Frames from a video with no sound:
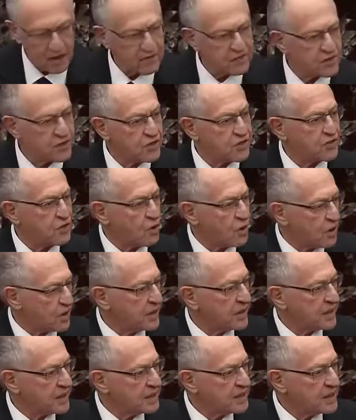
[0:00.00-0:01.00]
of
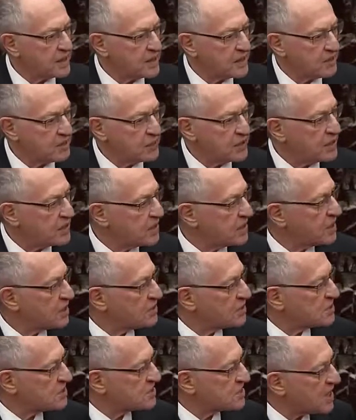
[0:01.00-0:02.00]
authority being on
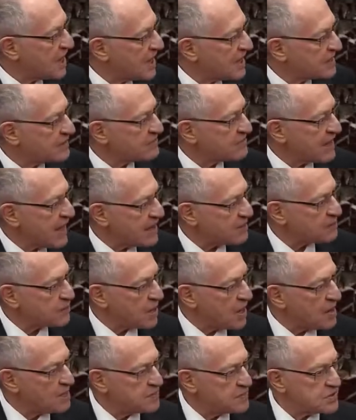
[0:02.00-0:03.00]
the side of that
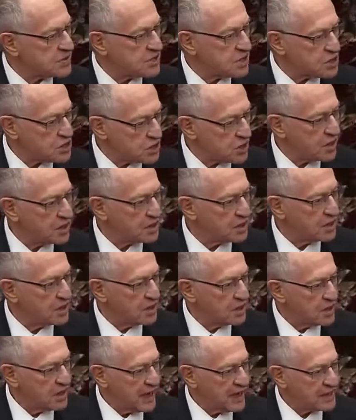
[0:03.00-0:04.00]
proposition
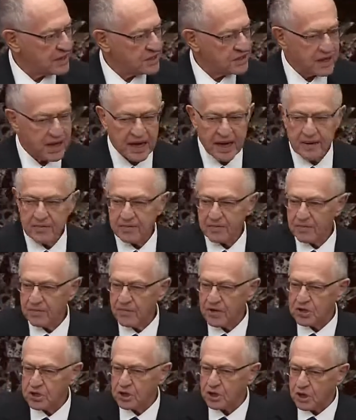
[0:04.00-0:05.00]
at a time
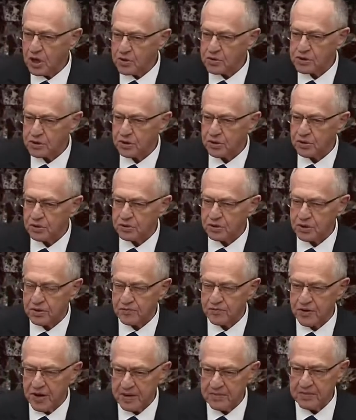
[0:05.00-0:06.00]
much closer to the
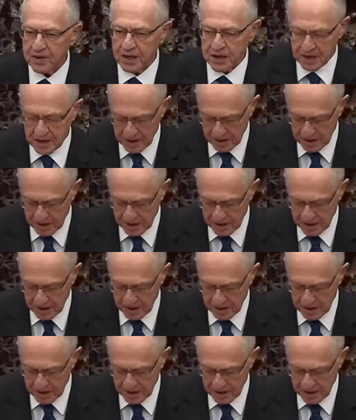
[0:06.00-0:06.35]
framing